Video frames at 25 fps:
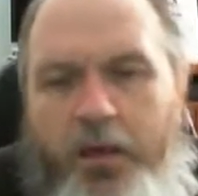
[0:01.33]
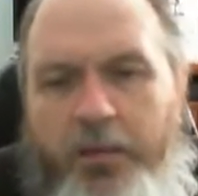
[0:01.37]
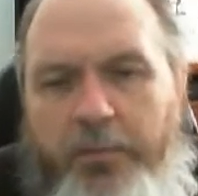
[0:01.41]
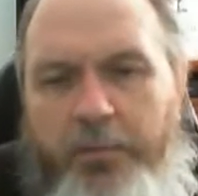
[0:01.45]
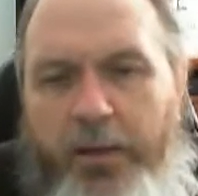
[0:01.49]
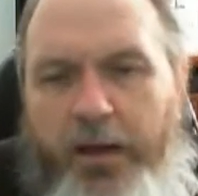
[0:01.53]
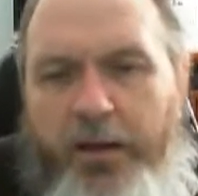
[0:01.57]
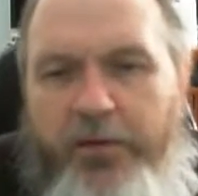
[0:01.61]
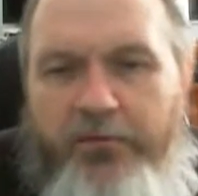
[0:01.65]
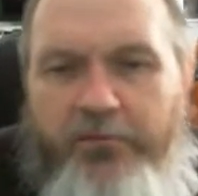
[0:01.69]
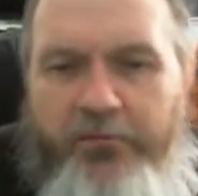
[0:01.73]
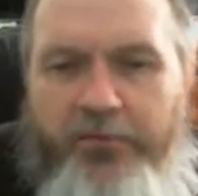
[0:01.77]

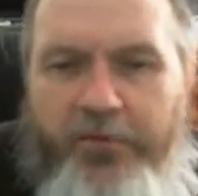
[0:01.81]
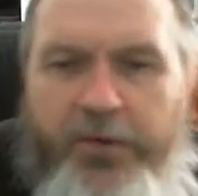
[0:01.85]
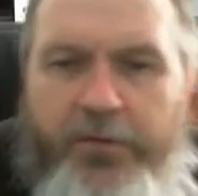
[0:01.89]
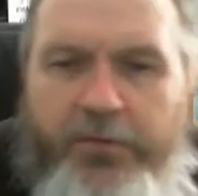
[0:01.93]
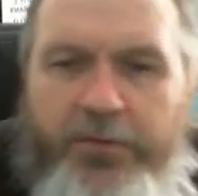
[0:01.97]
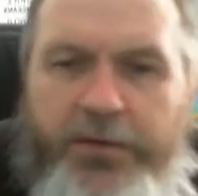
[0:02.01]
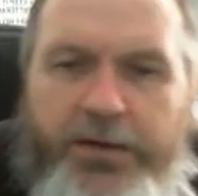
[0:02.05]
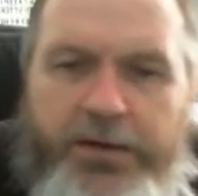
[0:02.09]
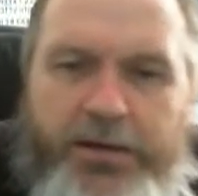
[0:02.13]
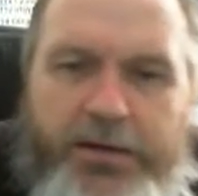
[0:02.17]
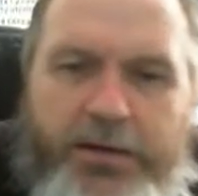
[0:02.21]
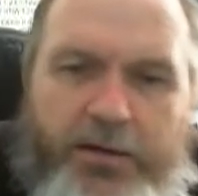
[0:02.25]
My
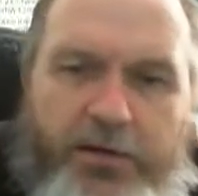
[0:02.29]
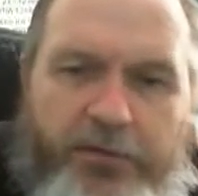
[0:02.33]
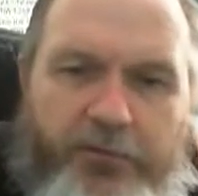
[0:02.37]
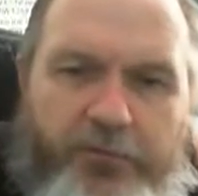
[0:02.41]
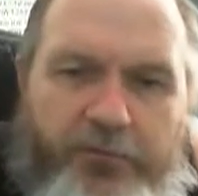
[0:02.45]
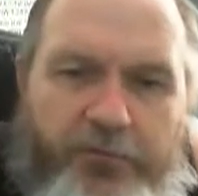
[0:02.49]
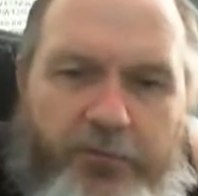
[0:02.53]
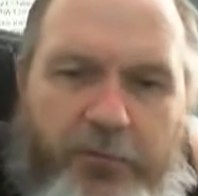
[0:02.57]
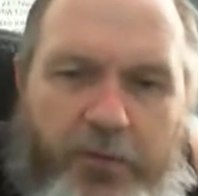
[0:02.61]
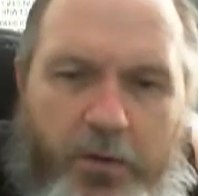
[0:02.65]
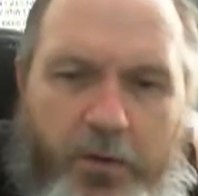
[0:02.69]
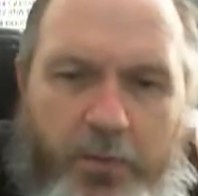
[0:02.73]
very
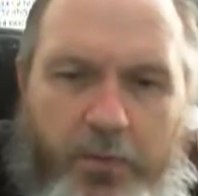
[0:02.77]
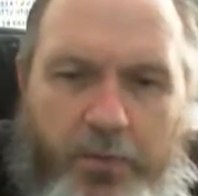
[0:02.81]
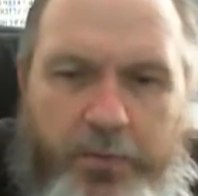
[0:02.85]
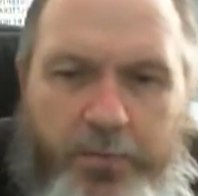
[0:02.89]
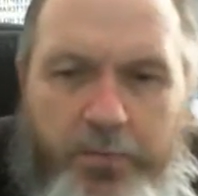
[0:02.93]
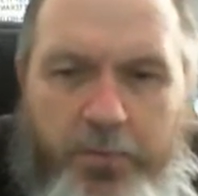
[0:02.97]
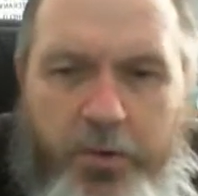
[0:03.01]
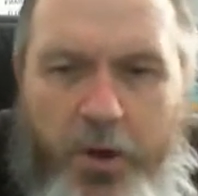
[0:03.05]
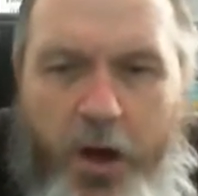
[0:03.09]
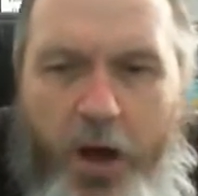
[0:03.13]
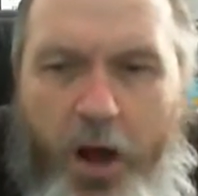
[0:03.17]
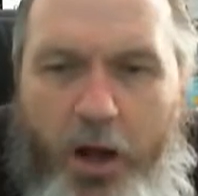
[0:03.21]
dear
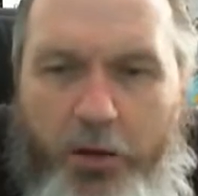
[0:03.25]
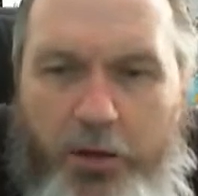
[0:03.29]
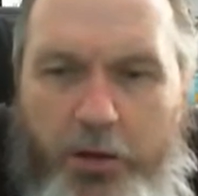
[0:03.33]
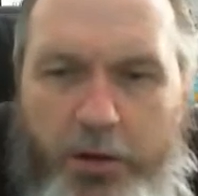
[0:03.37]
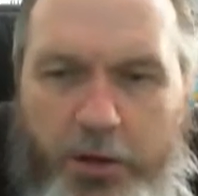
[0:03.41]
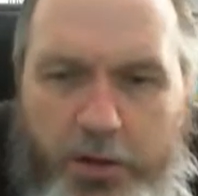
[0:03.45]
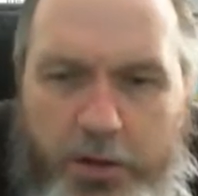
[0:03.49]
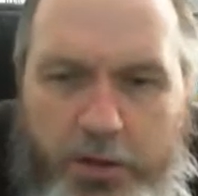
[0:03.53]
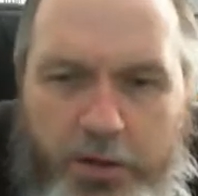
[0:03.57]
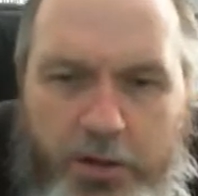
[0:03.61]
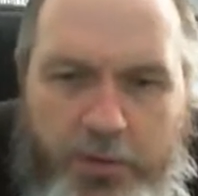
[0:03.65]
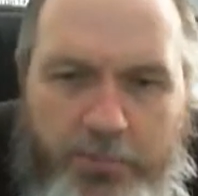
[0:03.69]

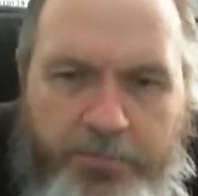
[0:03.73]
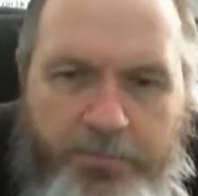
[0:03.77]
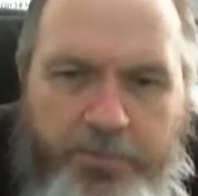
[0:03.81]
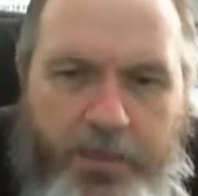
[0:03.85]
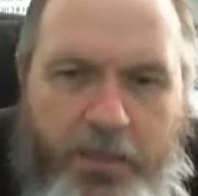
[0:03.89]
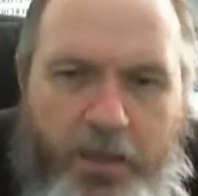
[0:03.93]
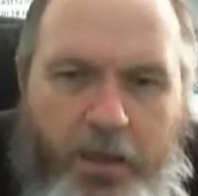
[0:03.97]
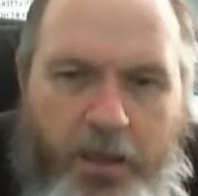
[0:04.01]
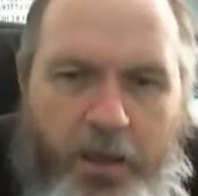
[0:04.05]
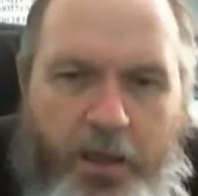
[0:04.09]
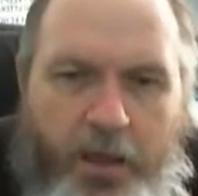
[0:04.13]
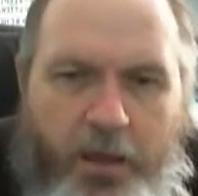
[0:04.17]
brother,
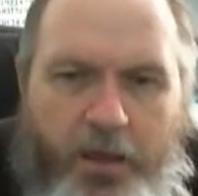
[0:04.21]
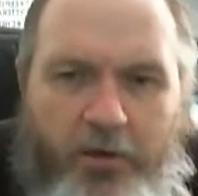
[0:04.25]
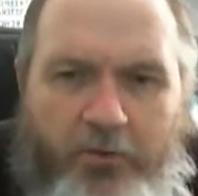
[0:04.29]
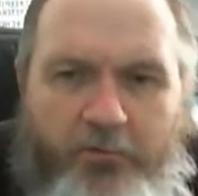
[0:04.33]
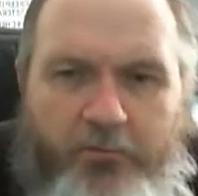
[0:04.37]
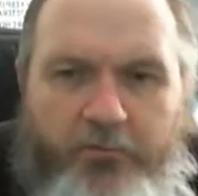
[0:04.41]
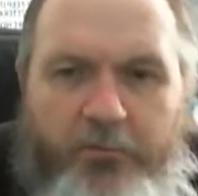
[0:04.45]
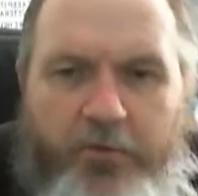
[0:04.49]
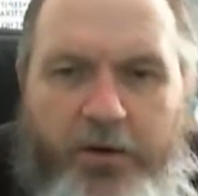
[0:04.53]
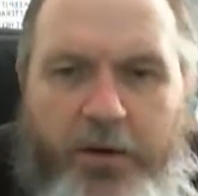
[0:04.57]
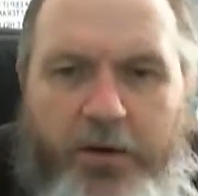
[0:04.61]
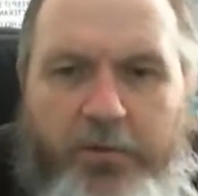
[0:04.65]

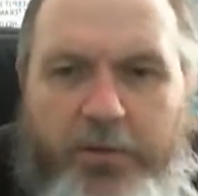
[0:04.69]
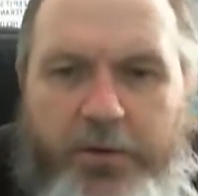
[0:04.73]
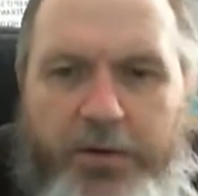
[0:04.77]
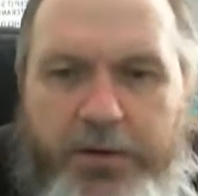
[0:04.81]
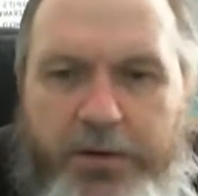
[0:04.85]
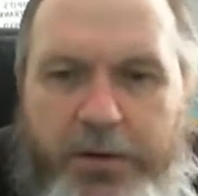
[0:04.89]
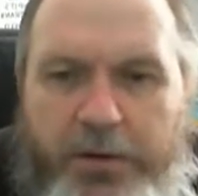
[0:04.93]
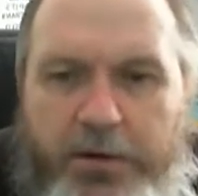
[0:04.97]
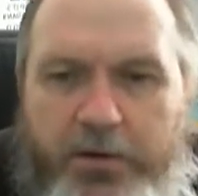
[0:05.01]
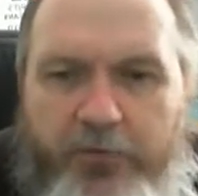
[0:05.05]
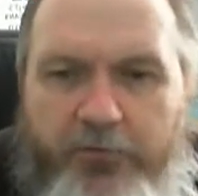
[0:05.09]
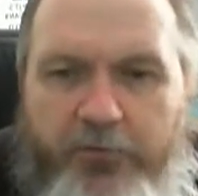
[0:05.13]

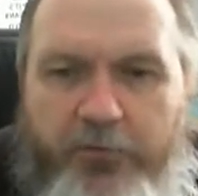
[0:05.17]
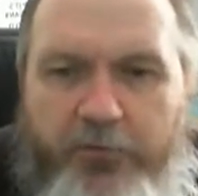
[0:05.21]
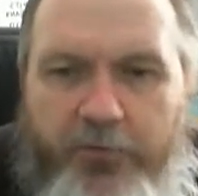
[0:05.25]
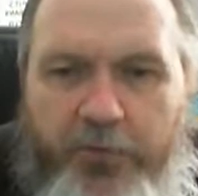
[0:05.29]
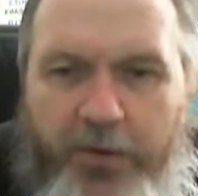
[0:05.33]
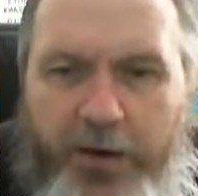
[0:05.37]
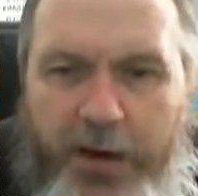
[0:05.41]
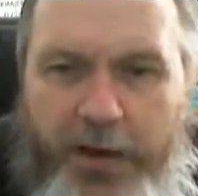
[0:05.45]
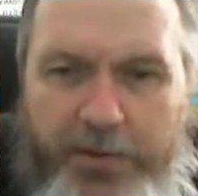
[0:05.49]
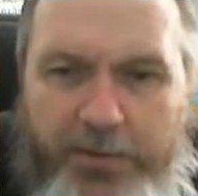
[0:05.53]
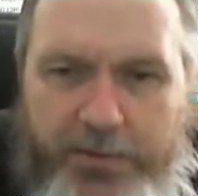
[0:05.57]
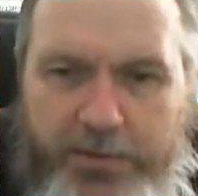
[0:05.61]
very dear
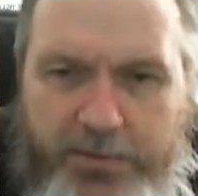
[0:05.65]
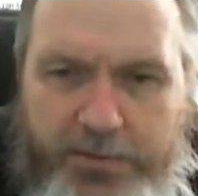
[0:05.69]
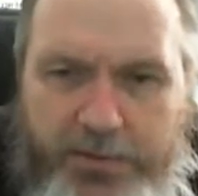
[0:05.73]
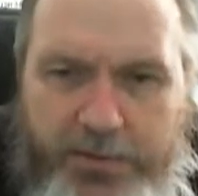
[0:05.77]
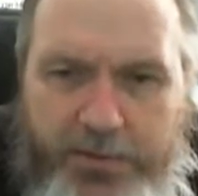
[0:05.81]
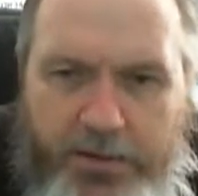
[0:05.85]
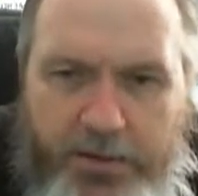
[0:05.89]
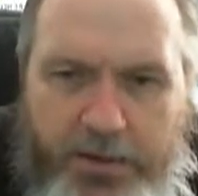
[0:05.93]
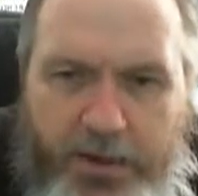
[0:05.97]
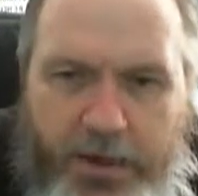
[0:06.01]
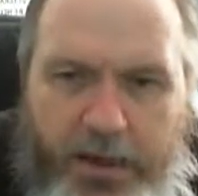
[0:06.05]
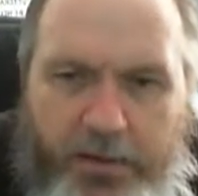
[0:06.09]

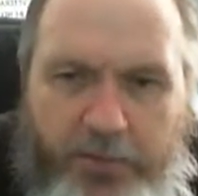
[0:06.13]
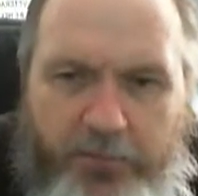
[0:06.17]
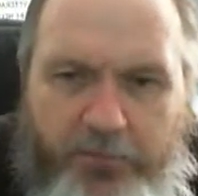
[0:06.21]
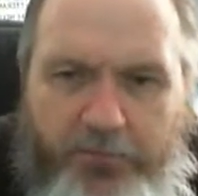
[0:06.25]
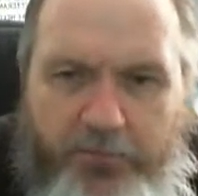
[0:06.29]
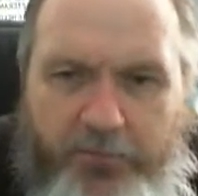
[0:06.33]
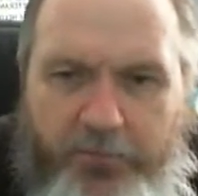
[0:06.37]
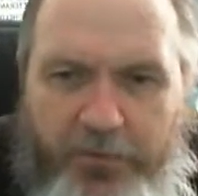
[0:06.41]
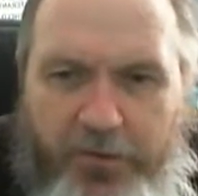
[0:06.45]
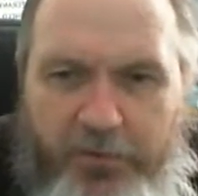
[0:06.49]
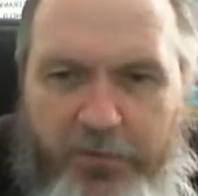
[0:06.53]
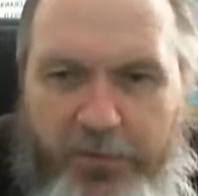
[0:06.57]
friends,
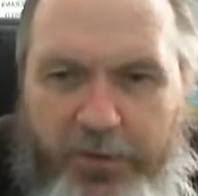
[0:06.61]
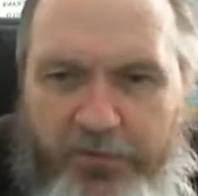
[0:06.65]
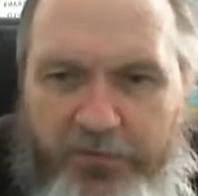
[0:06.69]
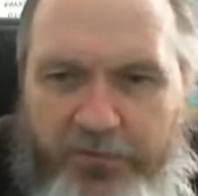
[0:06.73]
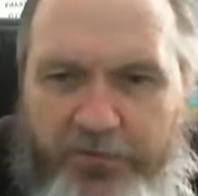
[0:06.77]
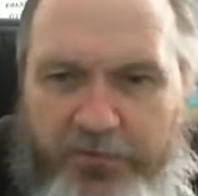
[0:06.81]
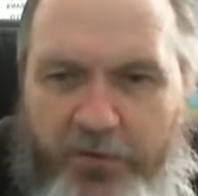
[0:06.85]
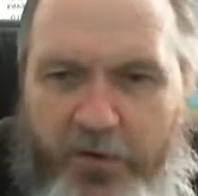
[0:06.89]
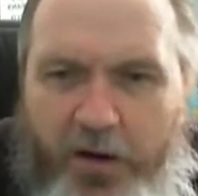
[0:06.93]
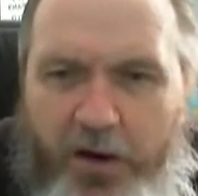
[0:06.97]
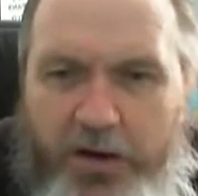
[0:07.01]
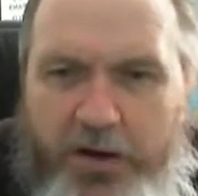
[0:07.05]
and very
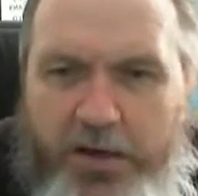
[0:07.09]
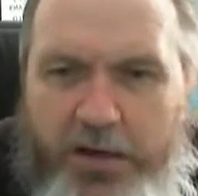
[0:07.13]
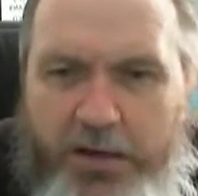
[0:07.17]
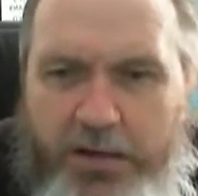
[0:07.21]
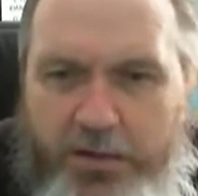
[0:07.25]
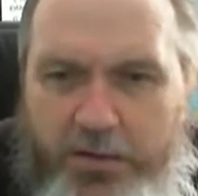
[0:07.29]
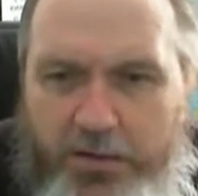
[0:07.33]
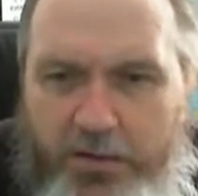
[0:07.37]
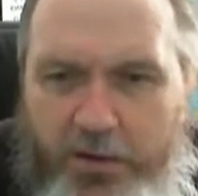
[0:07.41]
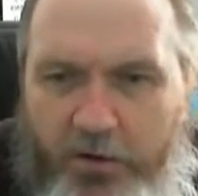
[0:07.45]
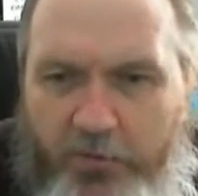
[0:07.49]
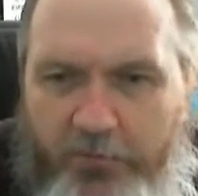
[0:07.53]

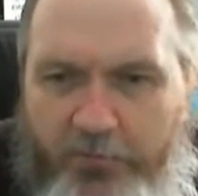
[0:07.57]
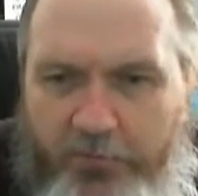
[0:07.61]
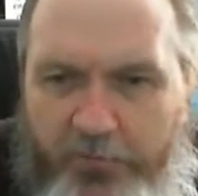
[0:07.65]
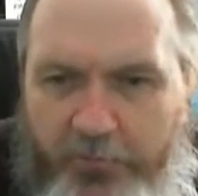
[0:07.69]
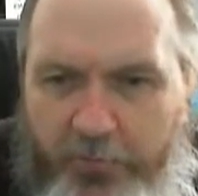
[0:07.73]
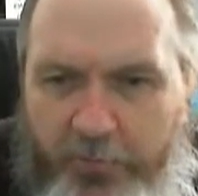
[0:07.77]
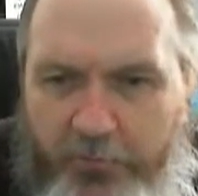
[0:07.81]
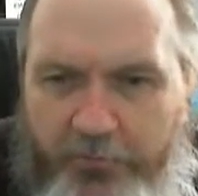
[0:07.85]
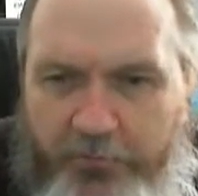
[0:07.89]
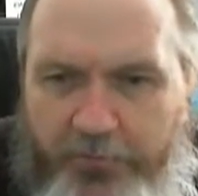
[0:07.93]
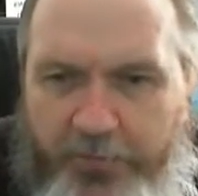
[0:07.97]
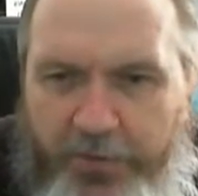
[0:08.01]
fucking
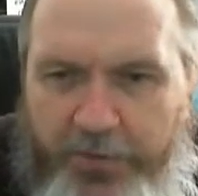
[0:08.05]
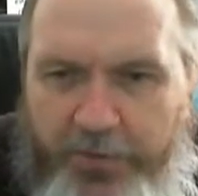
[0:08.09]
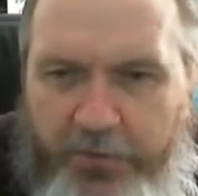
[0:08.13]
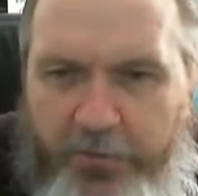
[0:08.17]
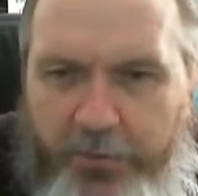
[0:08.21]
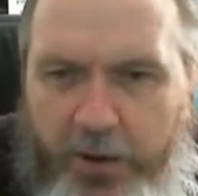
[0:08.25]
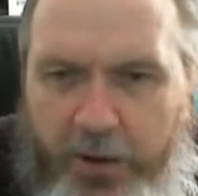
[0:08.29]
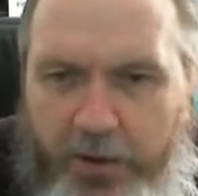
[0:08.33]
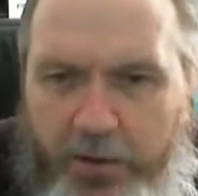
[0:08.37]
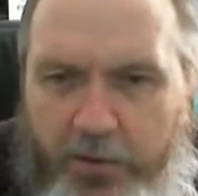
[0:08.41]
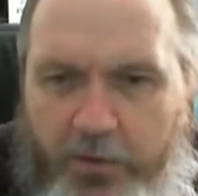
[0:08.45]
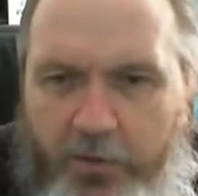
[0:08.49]

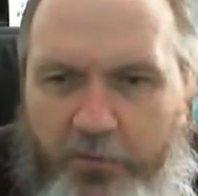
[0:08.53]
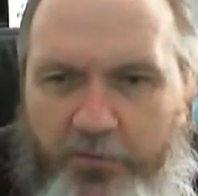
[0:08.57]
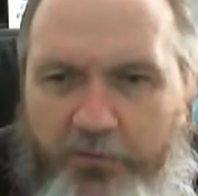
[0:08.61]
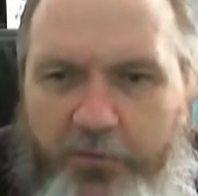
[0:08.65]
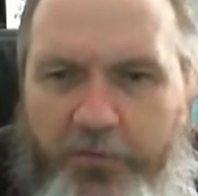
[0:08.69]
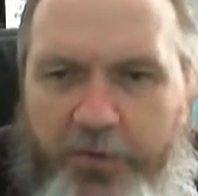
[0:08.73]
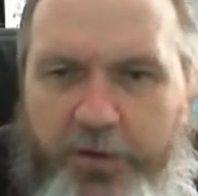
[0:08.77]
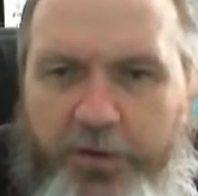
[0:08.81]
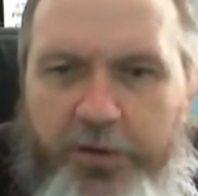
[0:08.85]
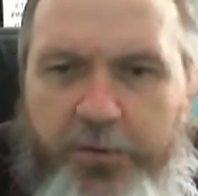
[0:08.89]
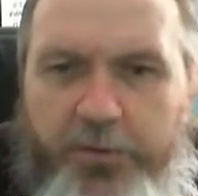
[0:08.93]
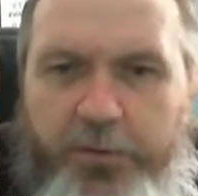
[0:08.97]
federal
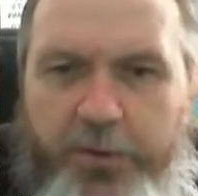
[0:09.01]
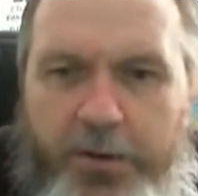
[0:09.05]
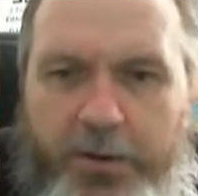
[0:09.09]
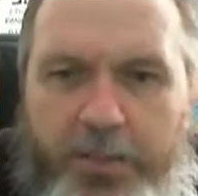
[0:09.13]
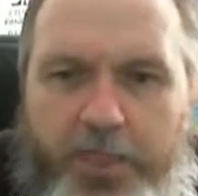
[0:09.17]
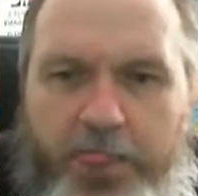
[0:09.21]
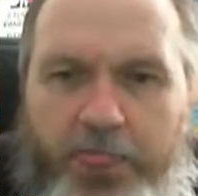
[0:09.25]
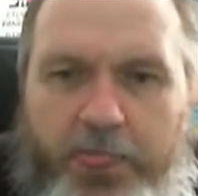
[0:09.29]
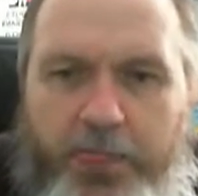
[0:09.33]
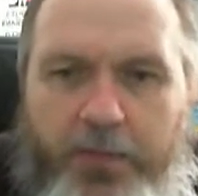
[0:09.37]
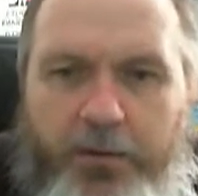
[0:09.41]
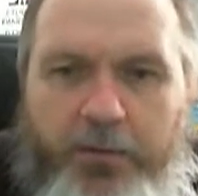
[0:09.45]

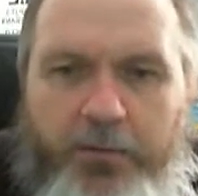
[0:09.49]
government.